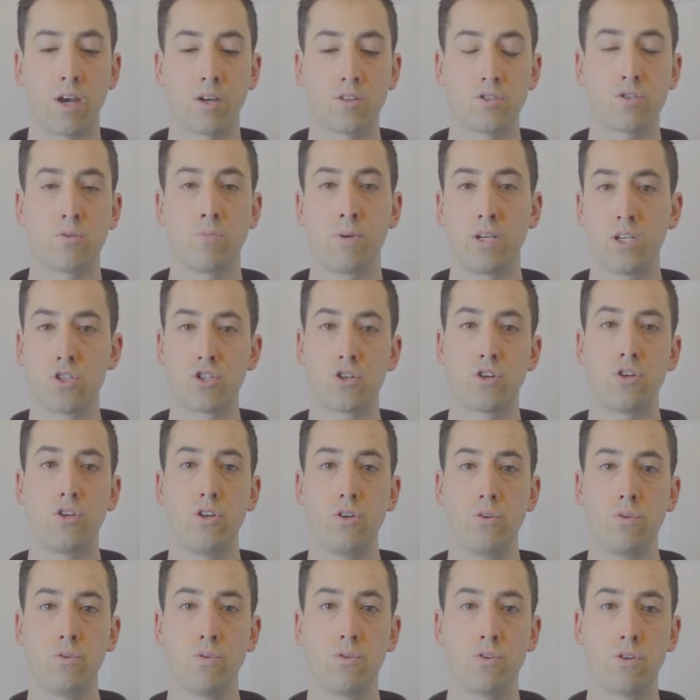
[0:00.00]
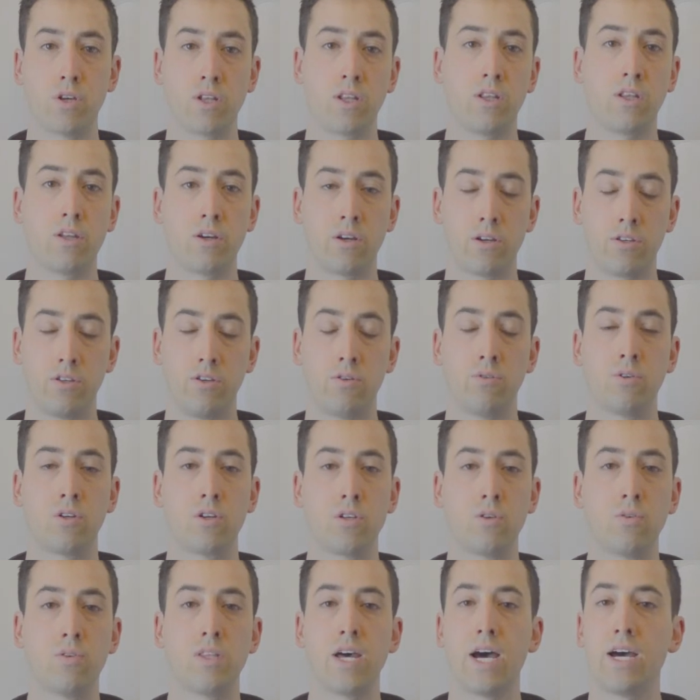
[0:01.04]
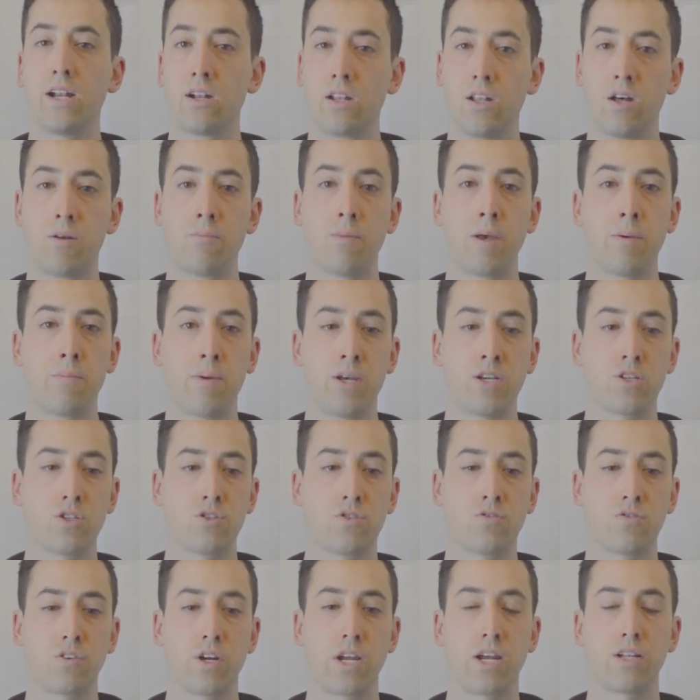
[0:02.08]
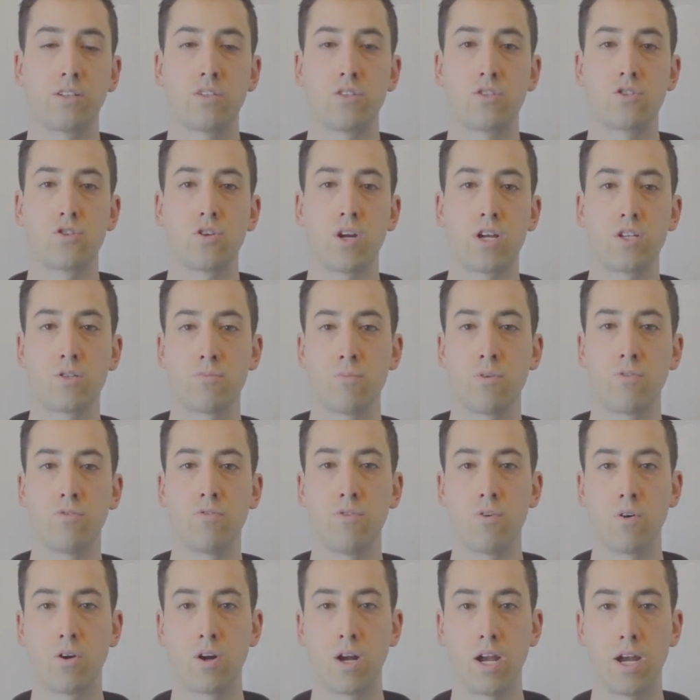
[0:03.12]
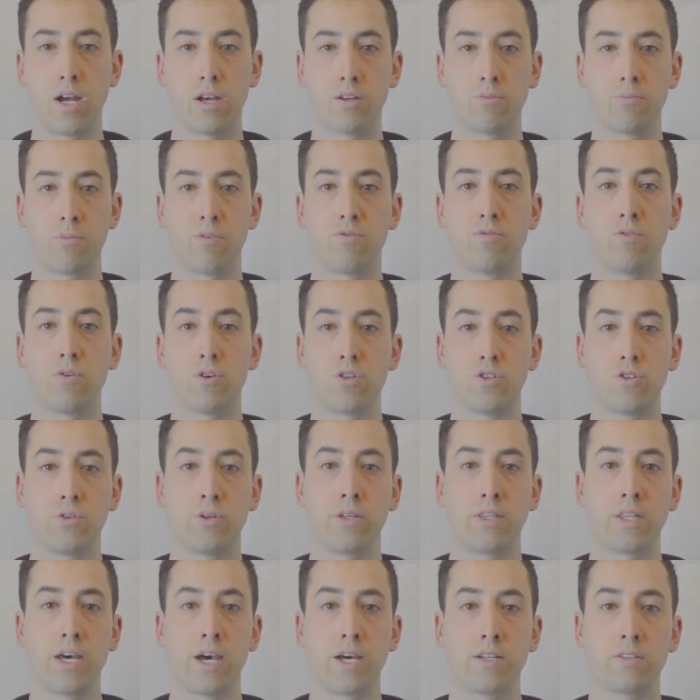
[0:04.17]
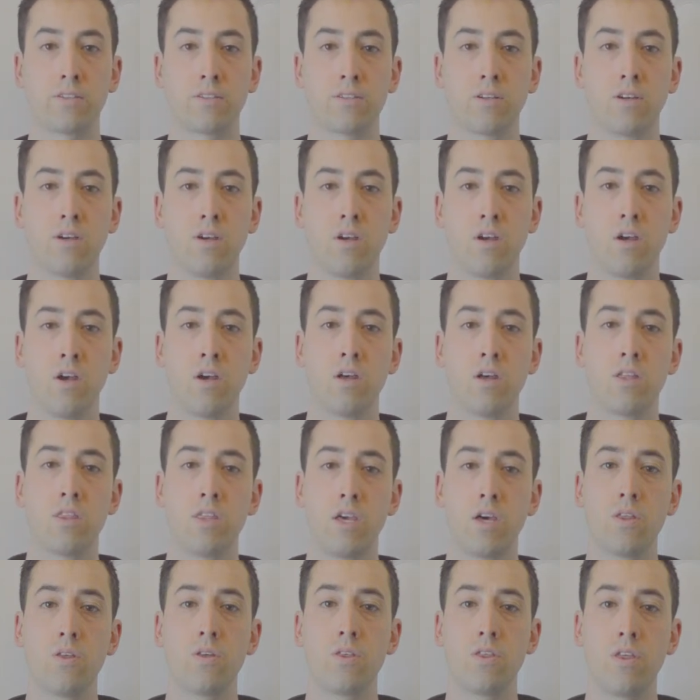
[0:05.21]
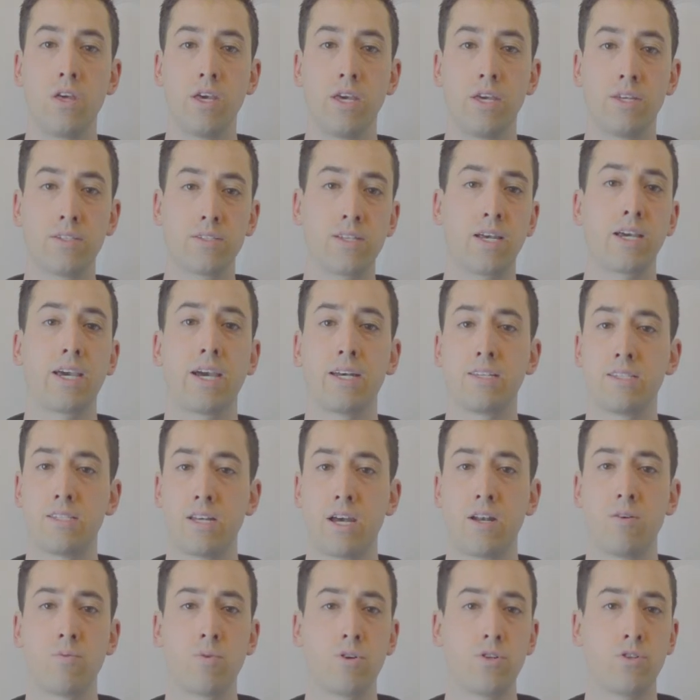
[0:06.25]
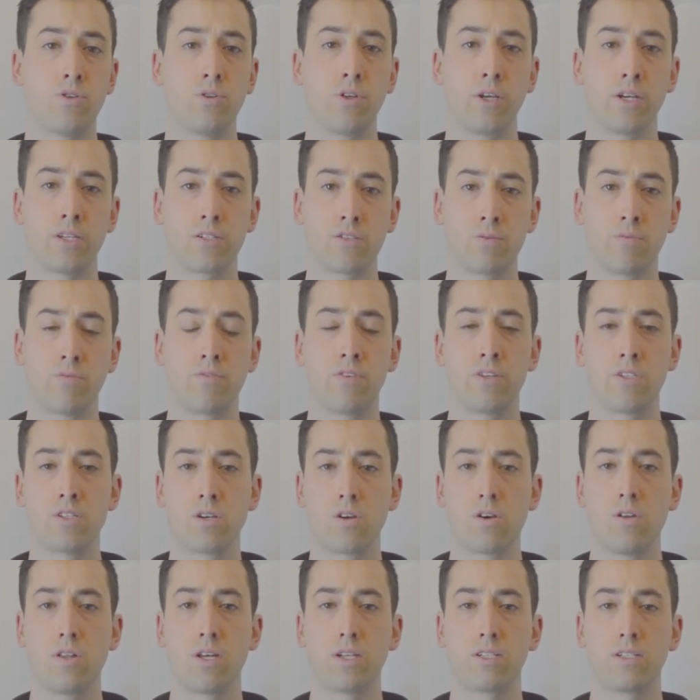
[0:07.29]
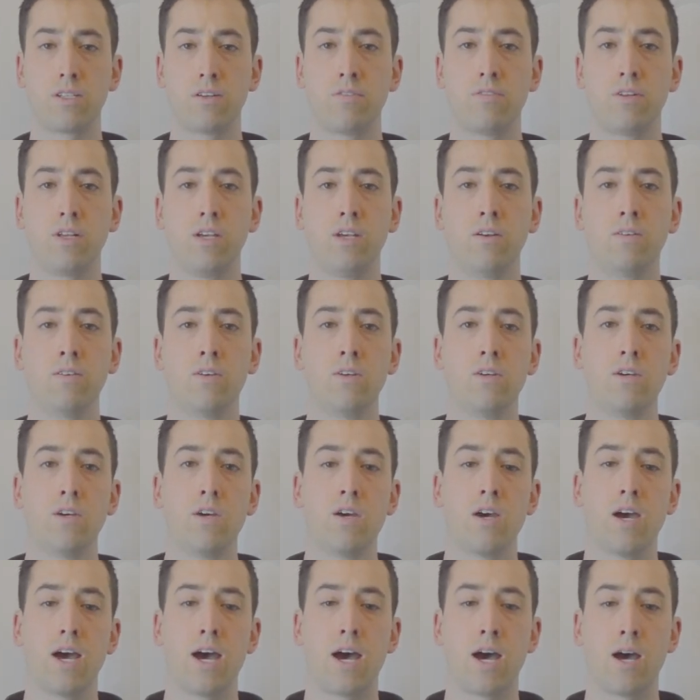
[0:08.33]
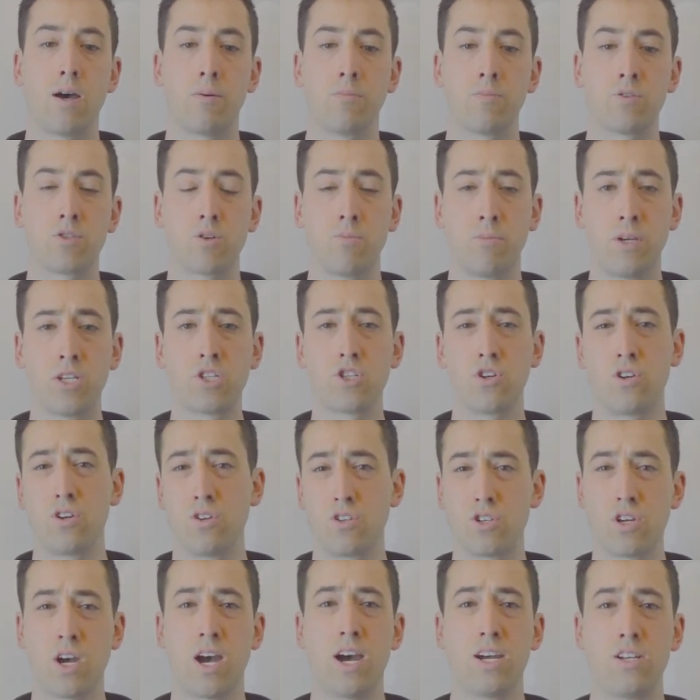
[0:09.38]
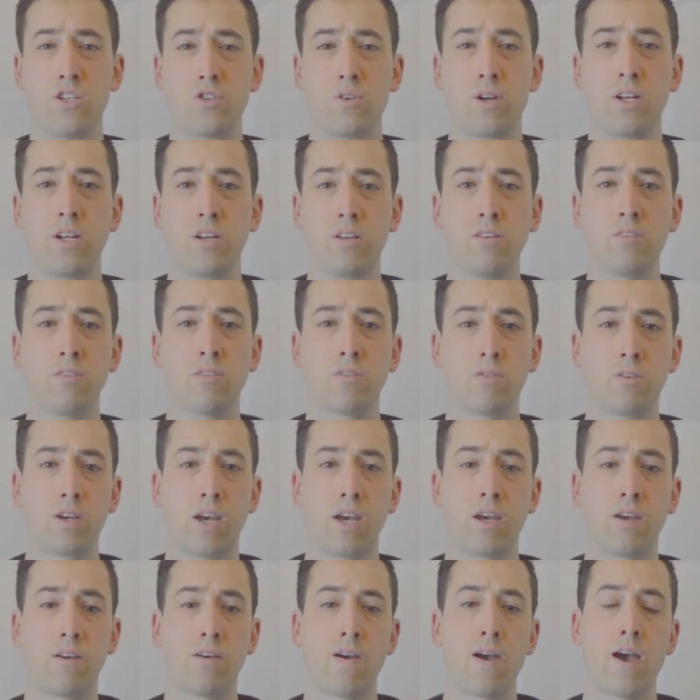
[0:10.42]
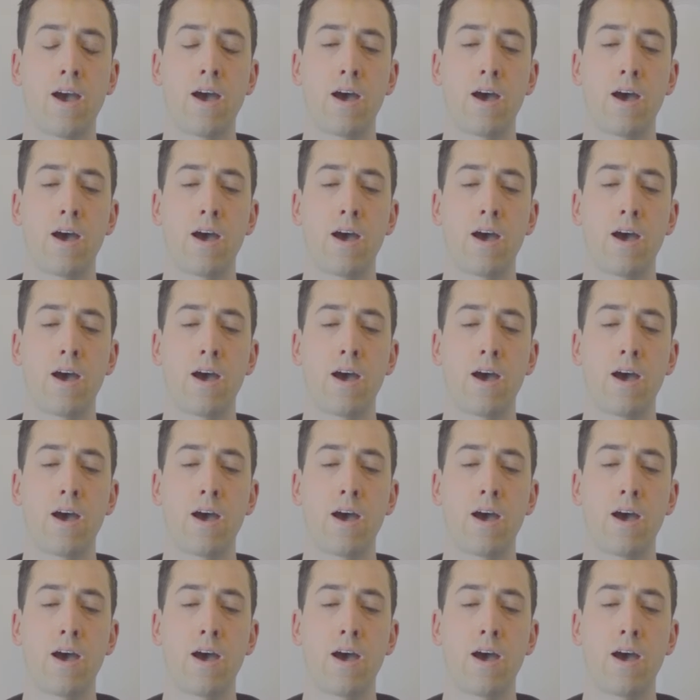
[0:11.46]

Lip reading: So make sure you include that. A lot of my patients forget to stretch before doing that. The other thing is, like I said, we're doing some physical activity. So make sure you're hydrated, okay?